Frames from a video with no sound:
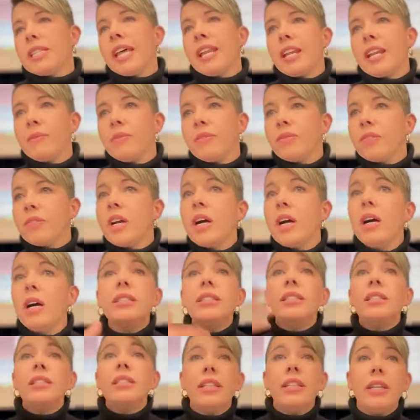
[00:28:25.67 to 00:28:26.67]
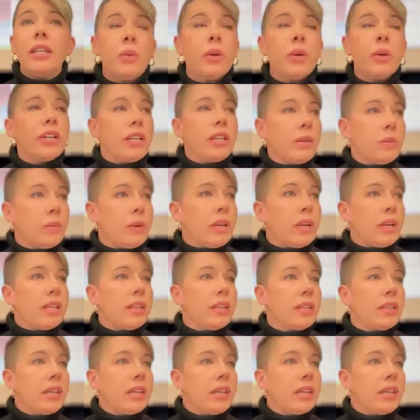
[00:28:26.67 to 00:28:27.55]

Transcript: that I'm constantly working with,